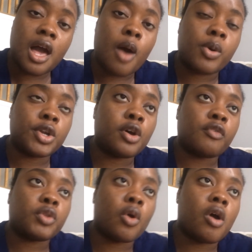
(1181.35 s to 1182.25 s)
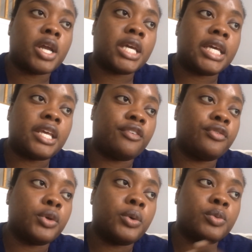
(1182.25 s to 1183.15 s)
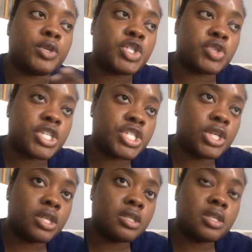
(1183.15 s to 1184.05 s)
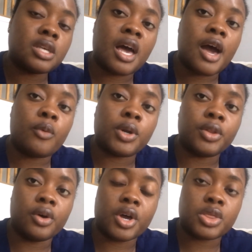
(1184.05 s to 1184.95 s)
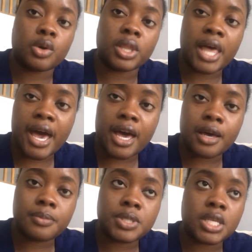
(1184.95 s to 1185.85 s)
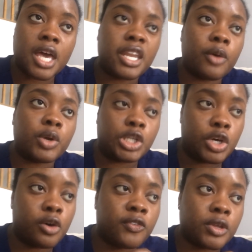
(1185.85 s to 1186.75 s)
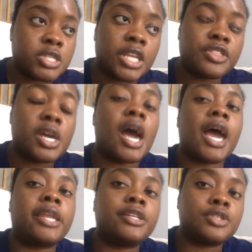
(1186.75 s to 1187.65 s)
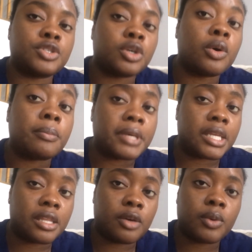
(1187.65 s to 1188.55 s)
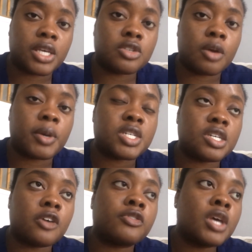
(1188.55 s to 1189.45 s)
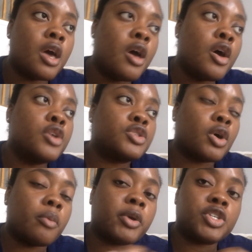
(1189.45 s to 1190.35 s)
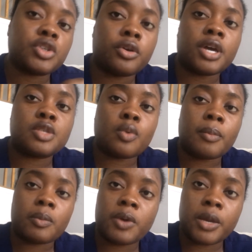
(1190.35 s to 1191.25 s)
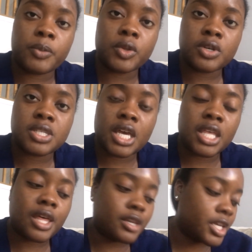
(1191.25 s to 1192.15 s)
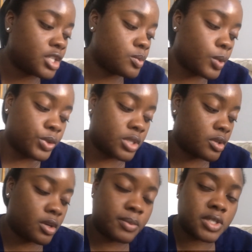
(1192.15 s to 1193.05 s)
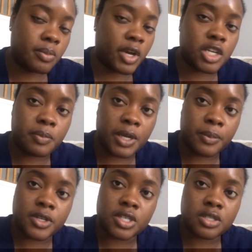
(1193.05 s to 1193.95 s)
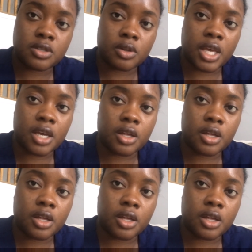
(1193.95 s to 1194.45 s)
I want to know if they're on any fluid restrictions. I want to look at their labs, and I want to know if there's anything I need to do immediately when I start my shift. So I'm going to show you guys what my paper looks like, and I just wrote this on a piece of binder paper just so